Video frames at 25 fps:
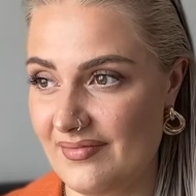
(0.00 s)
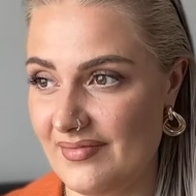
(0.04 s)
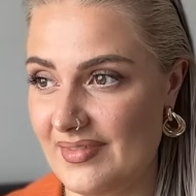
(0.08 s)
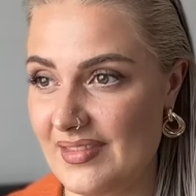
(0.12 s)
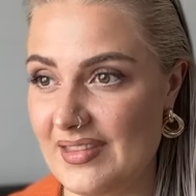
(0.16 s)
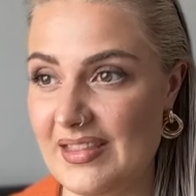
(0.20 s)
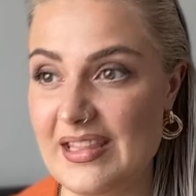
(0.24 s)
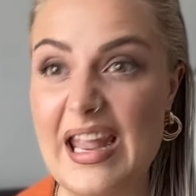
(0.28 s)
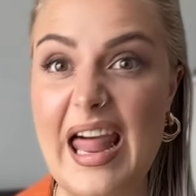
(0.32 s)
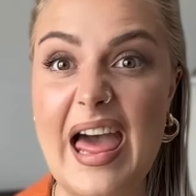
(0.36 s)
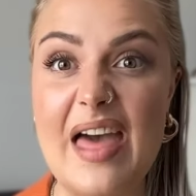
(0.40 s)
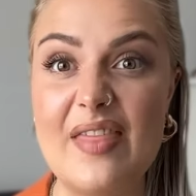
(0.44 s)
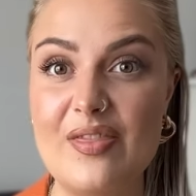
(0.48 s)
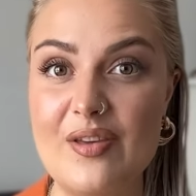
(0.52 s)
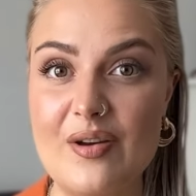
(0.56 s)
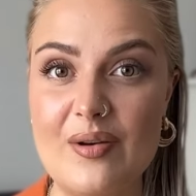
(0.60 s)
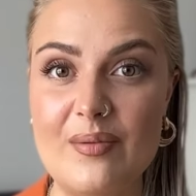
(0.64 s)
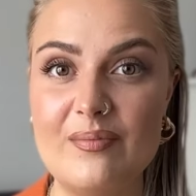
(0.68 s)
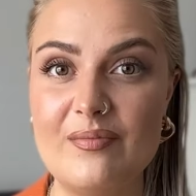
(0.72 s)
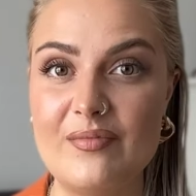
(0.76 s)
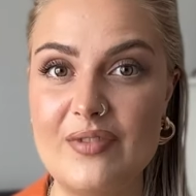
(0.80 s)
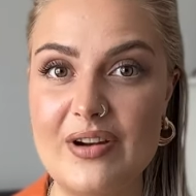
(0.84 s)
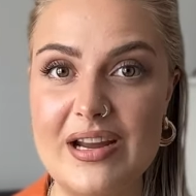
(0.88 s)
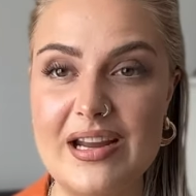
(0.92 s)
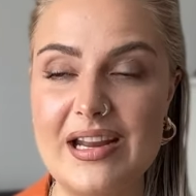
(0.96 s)
let
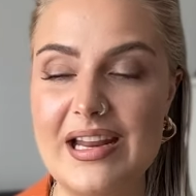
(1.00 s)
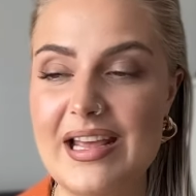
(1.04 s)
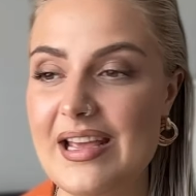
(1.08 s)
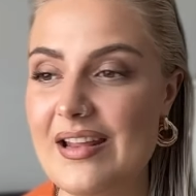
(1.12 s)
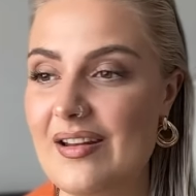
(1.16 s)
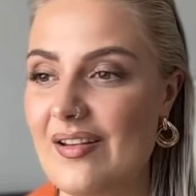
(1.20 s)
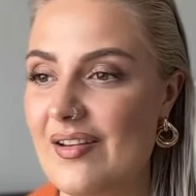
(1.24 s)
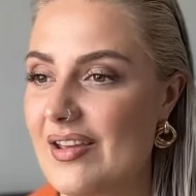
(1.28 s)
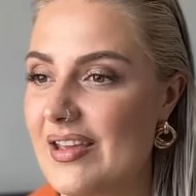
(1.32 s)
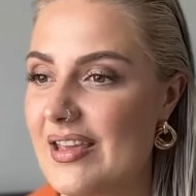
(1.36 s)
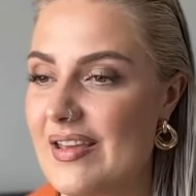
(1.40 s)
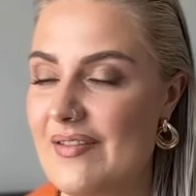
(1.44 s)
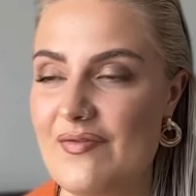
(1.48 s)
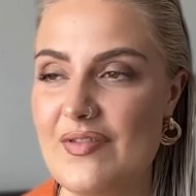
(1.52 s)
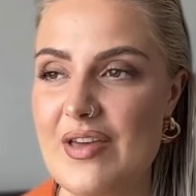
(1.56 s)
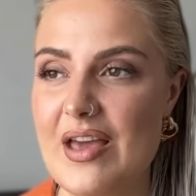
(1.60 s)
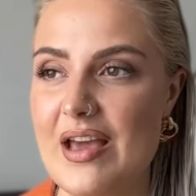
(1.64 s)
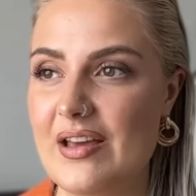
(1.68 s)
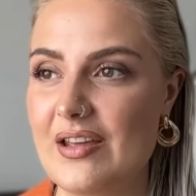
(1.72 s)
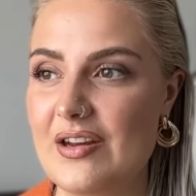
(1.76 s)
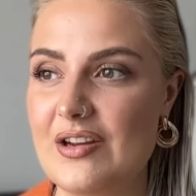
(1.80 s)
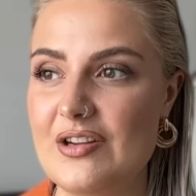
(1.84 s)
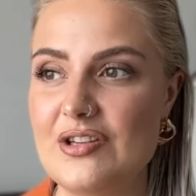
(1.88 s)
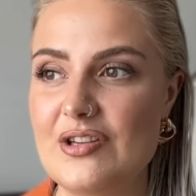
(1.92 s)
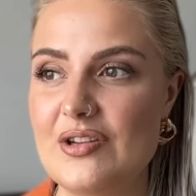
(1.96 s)
them, really. Like, if they're
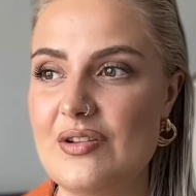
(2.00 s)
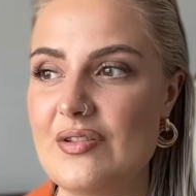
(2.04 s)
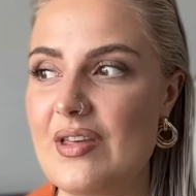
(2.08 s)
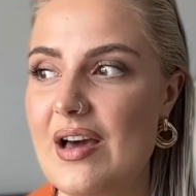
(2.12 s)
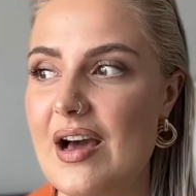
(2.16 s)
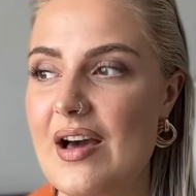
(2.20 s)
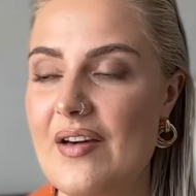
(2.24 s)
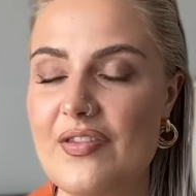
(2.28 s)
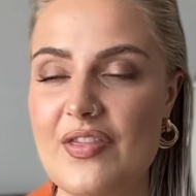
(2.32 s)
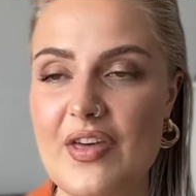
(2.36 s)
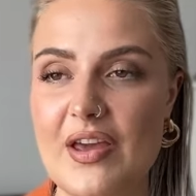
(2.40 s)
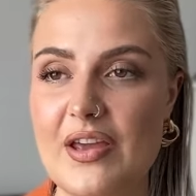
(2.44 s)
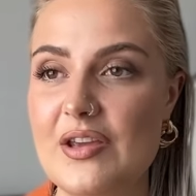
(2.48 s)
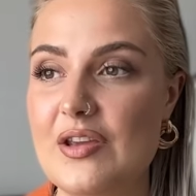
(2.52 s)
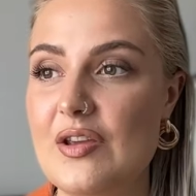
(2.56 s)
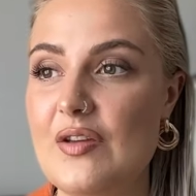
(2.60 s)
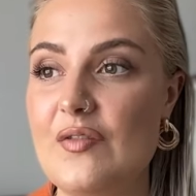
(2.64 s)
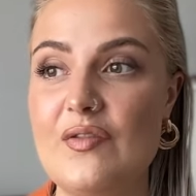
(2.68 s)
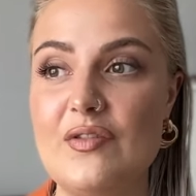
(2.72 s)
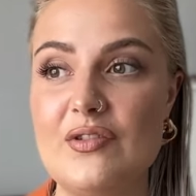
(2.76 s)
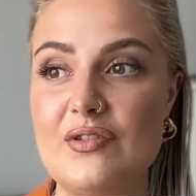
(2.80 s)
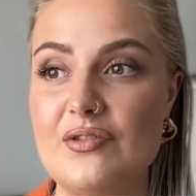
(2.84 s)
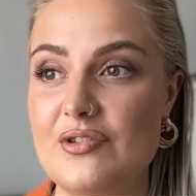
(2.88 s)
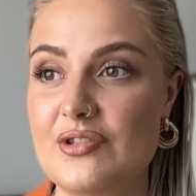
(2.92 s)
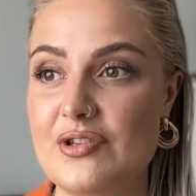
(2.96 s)
gonna do that, thank you
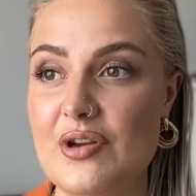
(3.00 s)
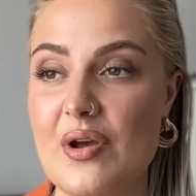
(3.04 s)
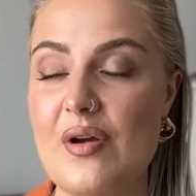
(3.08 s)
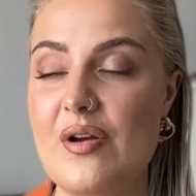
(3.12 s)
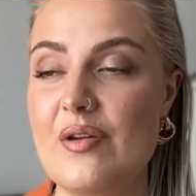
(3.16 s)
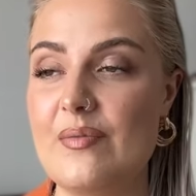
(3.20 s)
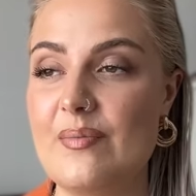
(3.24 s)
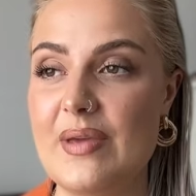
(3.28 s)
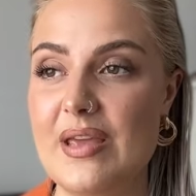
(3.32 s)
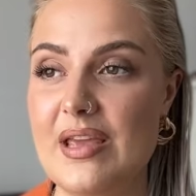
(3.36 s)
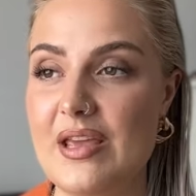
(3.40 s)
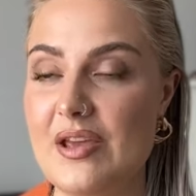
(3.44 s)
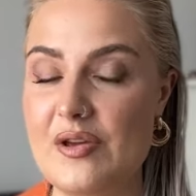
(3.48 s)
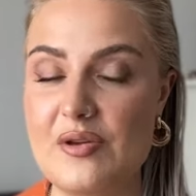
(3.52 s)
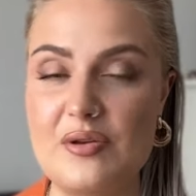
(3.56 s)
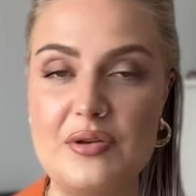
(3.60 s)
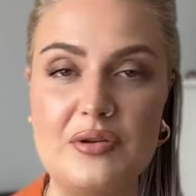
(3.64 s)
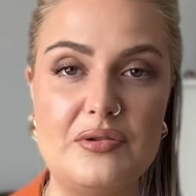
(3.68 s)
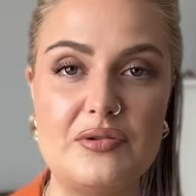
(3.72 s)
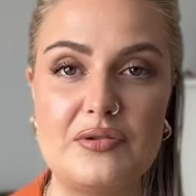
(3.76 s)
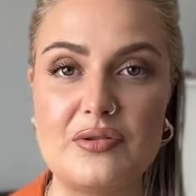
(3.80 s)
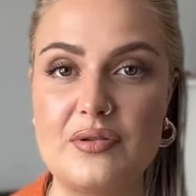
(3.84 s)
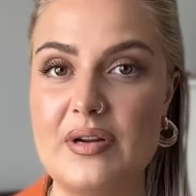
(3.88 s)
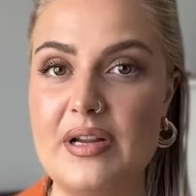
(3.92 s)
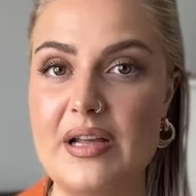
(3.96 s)
for showing me who you
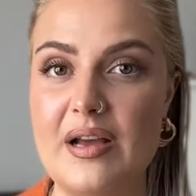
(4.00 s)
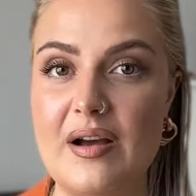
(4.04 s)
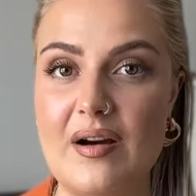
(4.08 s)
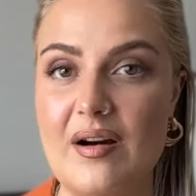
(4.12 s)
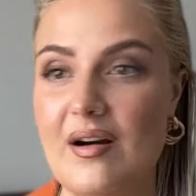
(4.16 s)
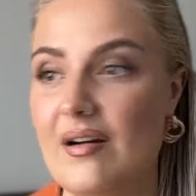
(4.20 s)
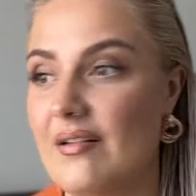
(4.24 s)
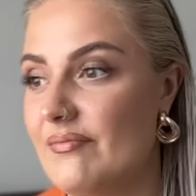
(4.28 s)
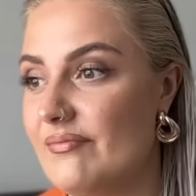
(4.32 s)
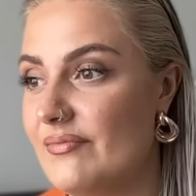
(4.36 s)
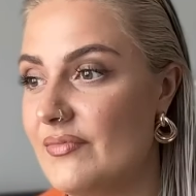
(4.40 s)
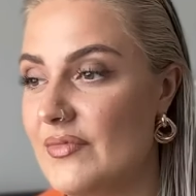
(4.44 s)
truly are.